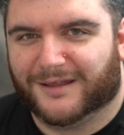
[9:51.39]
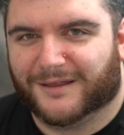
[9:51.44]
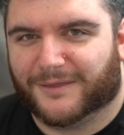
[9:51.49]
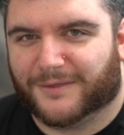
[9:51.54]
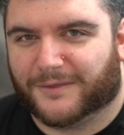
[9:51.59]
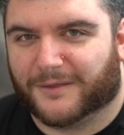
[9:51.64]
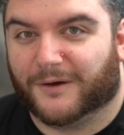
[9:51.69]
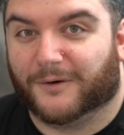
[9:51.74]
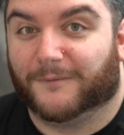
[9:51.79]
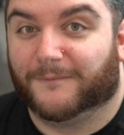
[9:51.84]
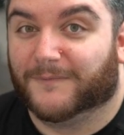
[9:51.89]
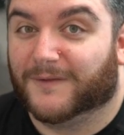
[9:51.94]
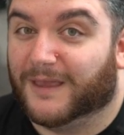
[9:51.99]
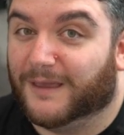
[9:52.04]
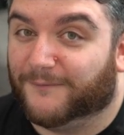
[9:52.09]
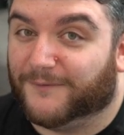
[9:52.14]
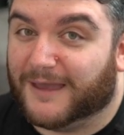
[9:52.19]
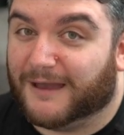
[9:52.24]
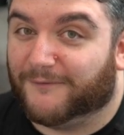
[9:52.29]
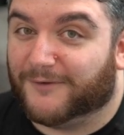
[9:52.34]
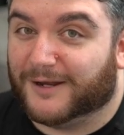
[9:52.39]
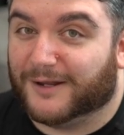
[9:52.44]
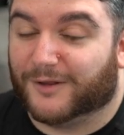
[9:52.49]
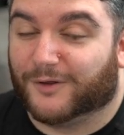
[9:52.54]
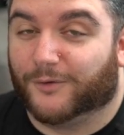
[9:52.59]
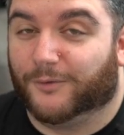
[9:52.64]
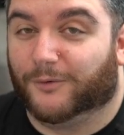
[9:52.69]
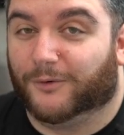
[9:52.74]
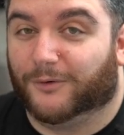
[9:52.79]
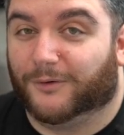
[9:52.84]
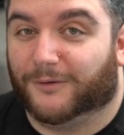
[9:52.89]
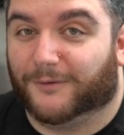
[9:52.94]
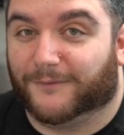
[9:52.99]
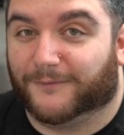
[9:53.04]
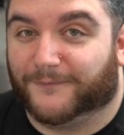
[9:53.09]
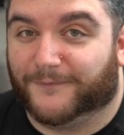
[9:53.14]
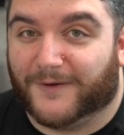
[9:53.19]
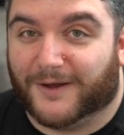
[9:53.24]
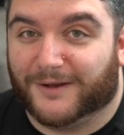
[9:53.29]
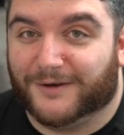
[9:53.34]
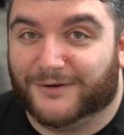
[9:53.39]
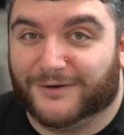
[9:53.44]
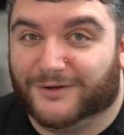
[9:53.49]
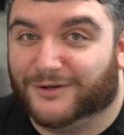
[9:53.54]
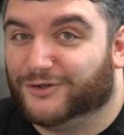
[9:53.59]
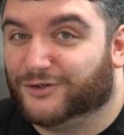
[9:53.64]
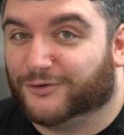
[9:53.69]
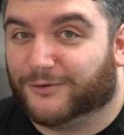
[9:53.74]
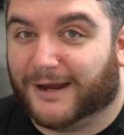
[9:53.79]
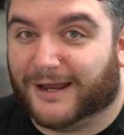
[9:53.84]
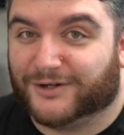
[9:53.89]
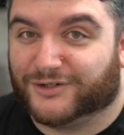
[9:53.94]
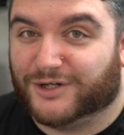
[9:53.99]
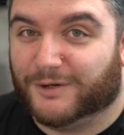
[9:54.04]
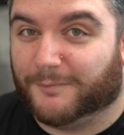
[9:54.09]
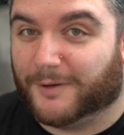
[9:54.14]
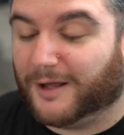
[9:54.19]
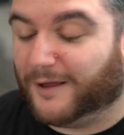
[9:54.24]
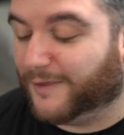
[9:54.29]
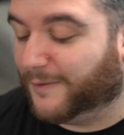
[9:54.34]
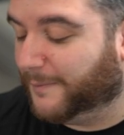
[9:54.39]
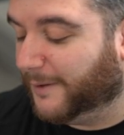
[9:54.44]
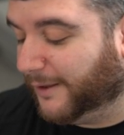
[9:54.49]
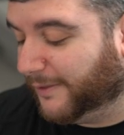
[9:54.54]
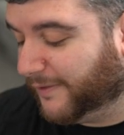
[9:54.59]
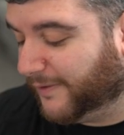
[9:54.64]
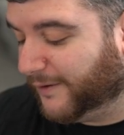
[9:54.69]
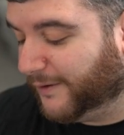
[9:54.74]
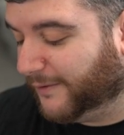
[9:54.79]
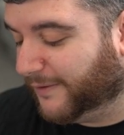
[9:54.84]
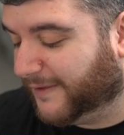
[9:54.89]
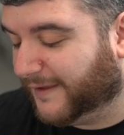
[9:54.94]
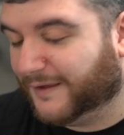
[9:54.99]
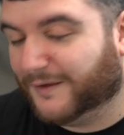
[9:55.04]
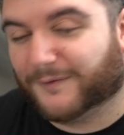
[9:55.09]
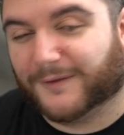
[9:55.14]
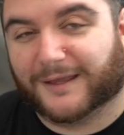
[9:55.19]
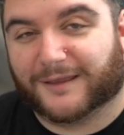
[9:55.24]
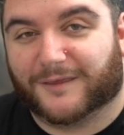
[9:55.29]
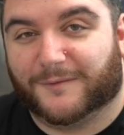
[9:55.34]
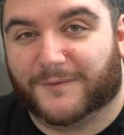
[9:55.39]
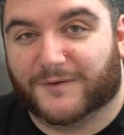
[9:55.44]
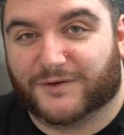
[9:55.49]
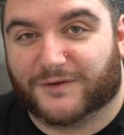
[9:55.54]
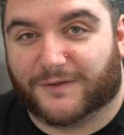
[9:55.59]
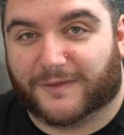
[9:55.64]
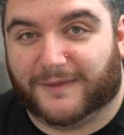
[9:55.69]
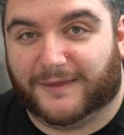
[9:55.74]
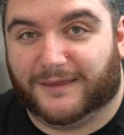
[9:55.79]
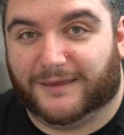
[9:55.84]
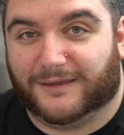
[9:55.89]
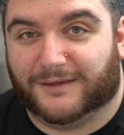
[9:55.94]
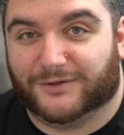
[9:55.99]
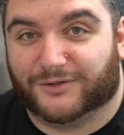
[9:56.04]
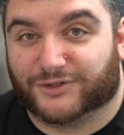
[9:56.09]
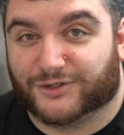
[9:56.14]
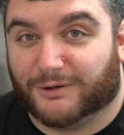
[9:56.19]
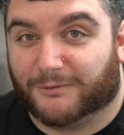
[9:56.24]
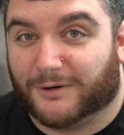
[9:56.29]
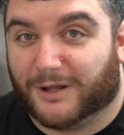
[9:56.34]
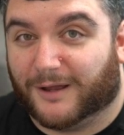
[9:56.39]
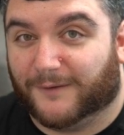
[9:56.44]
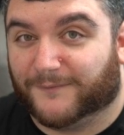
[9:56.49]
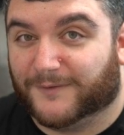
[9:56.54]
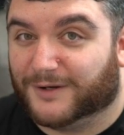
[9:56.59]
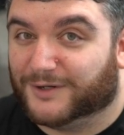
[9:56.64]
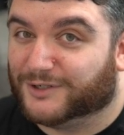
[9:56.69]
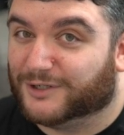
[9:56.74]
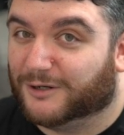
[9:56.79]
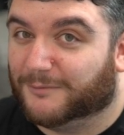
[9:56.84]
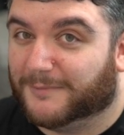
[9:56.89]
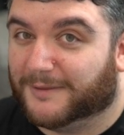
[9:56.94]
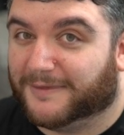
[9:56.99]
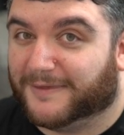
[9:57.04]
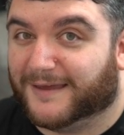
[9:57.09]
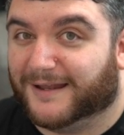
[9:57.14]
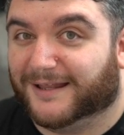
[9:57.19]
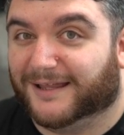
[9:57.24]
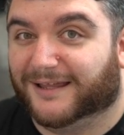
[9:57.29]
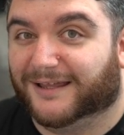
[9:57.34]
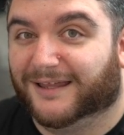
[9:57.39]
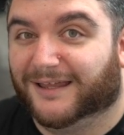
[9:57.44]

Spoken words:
So if you have any cool, fun, trashy boss monsters that you'd like to see shown off in a tournament setting,